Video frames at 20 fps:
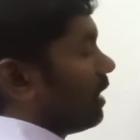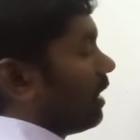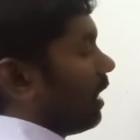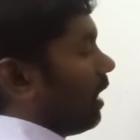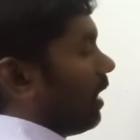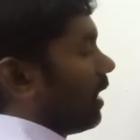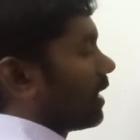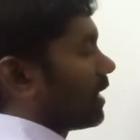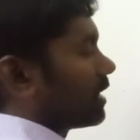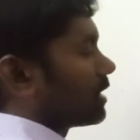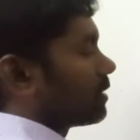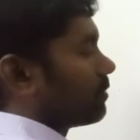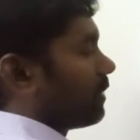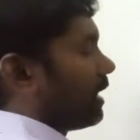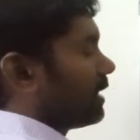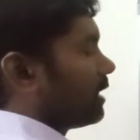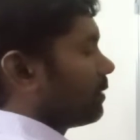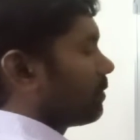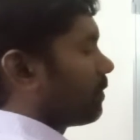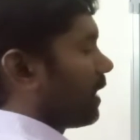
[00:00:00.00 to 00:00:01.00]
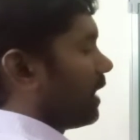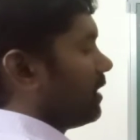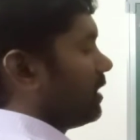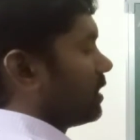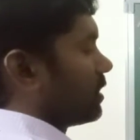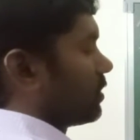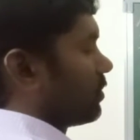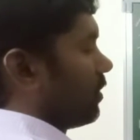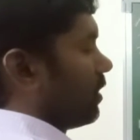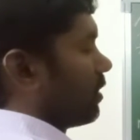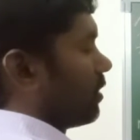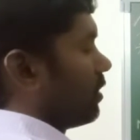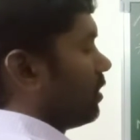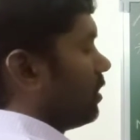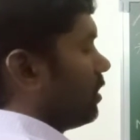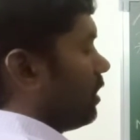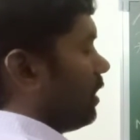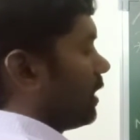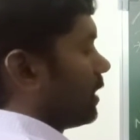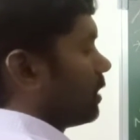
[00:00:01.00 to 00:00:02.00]
let us multiply this one.
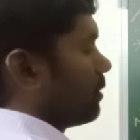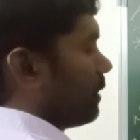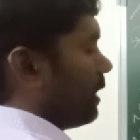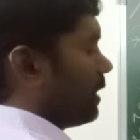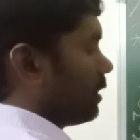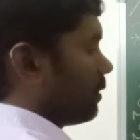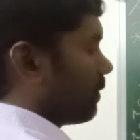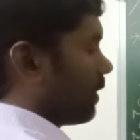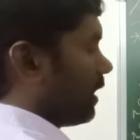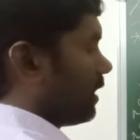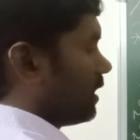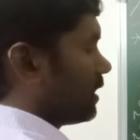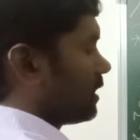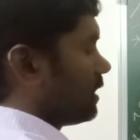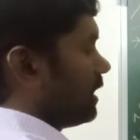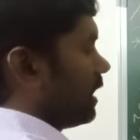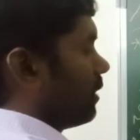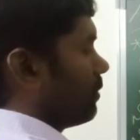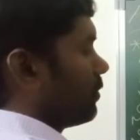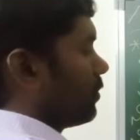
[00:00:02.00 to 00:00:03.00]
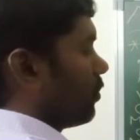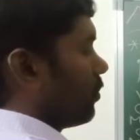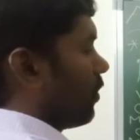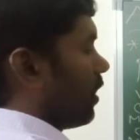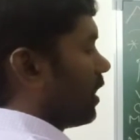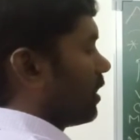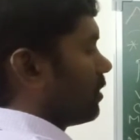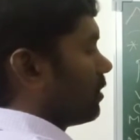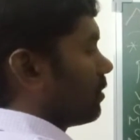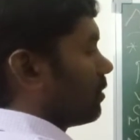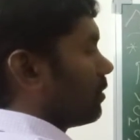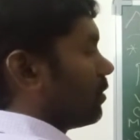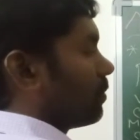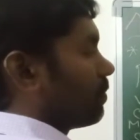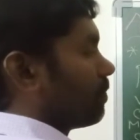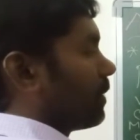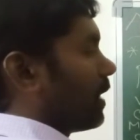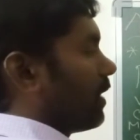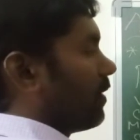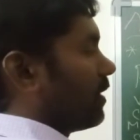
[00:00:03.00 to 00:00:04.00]
Let us multiply this m1
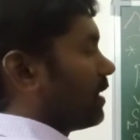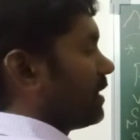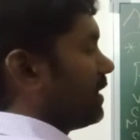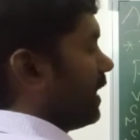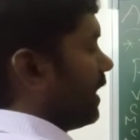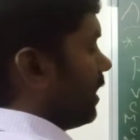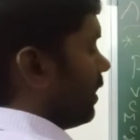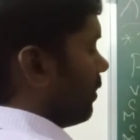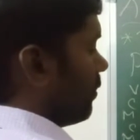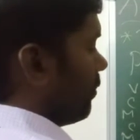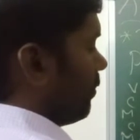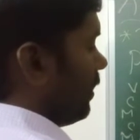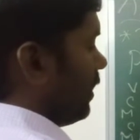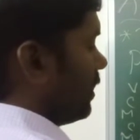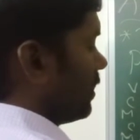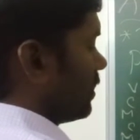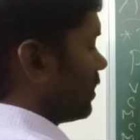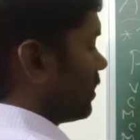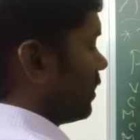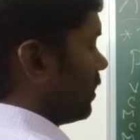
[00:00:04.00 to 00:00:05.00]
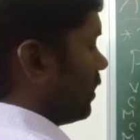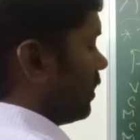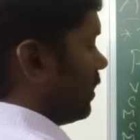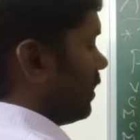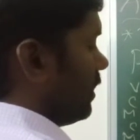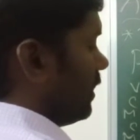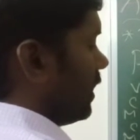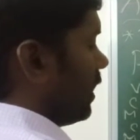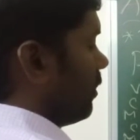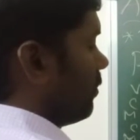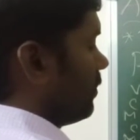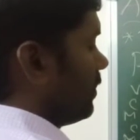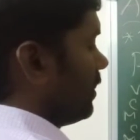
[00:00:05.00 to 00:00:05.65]
power a means ma,